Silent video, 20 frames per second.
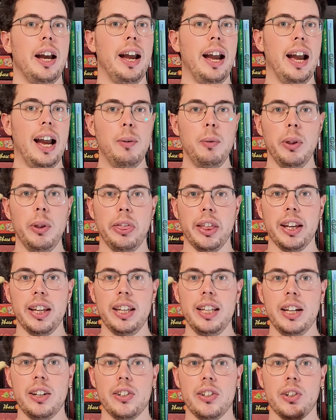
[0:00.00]
everything
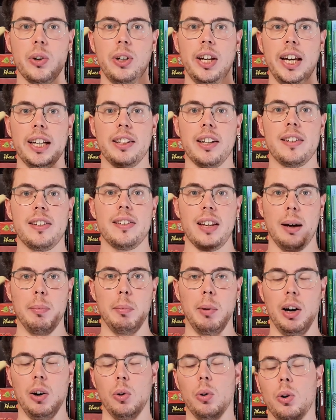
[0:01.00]
here is connected
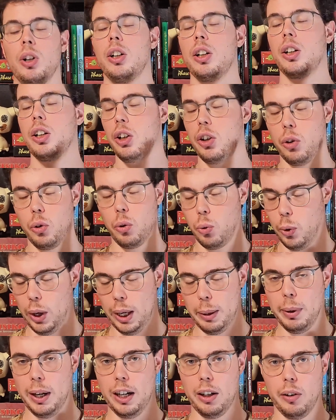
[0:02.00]
somehow.
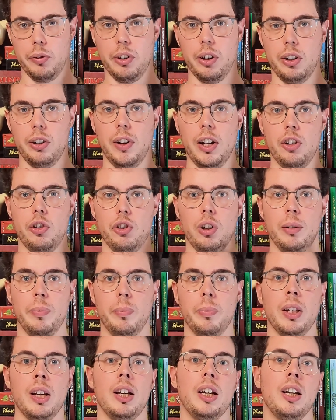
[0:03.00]
Great part of the adventure.
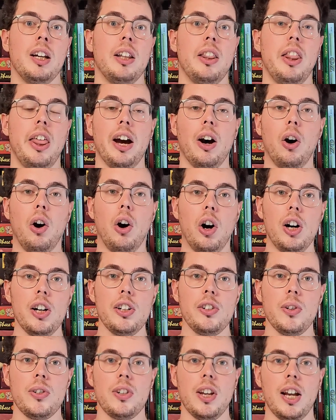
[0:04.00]
They are
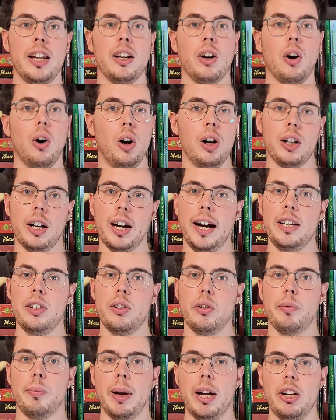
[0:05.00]
also selling all kinds
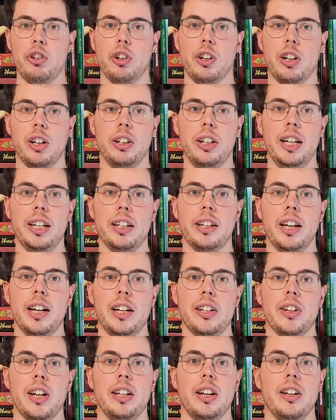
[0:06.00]
of magical
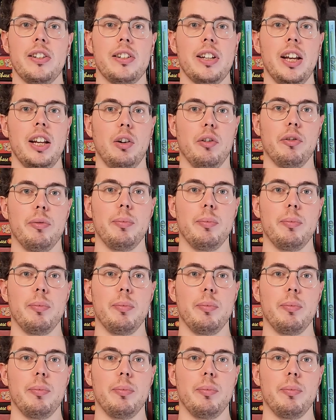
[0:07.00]
knickknacks, and instead of